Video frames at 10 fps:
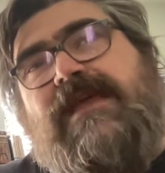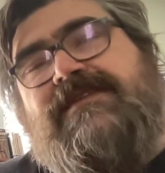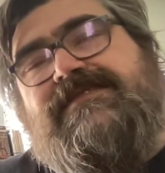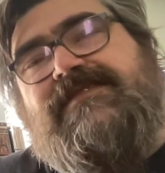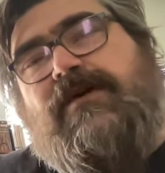
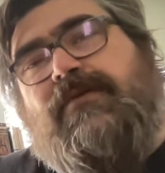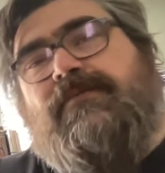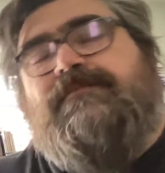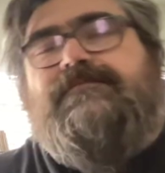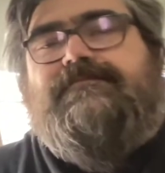And
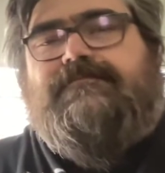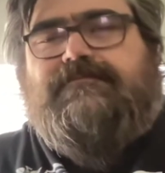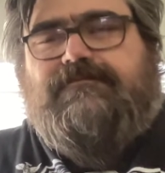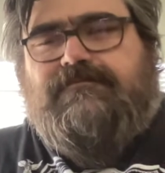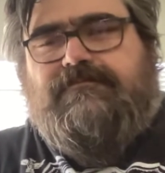so
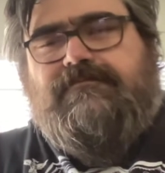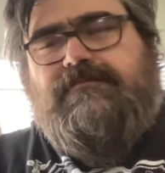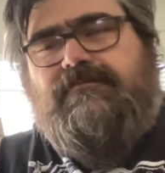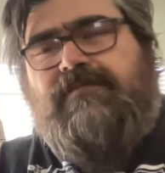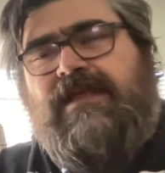
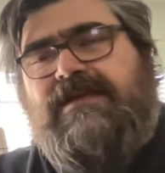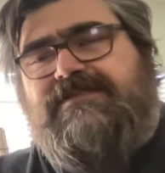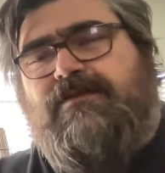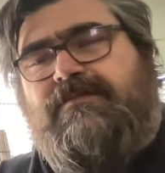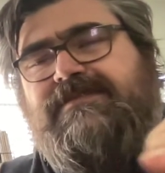
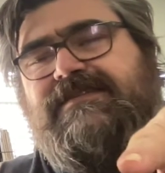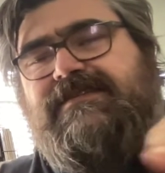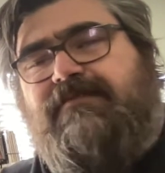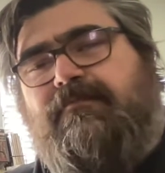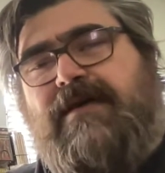it's almost
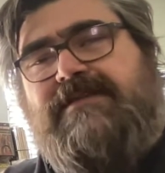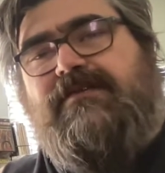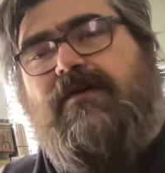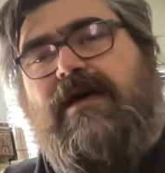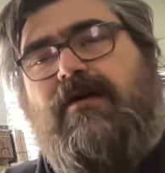as if
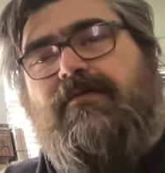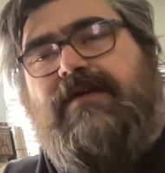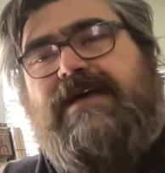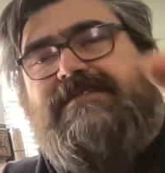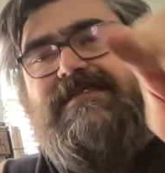mental health
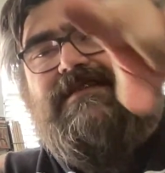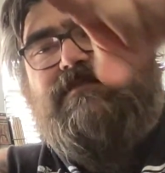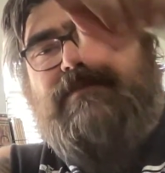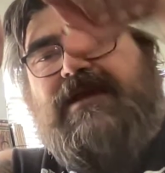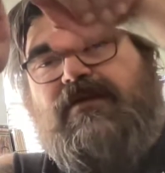has
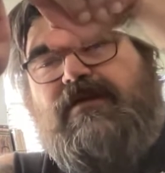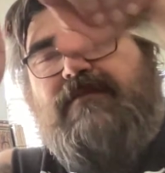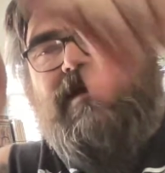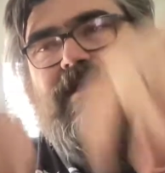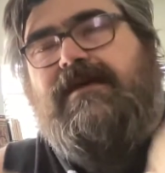this
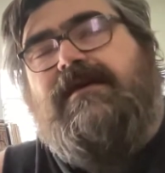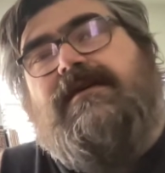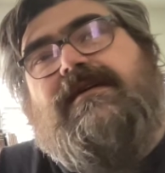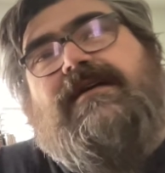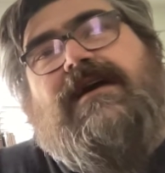pyramid
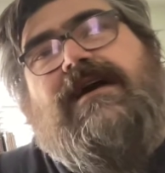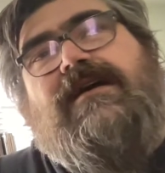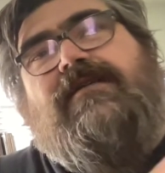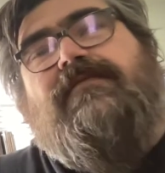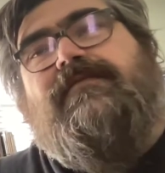
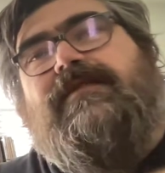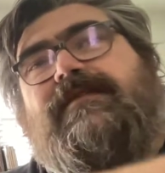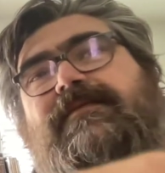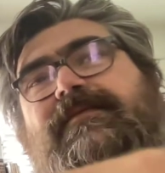of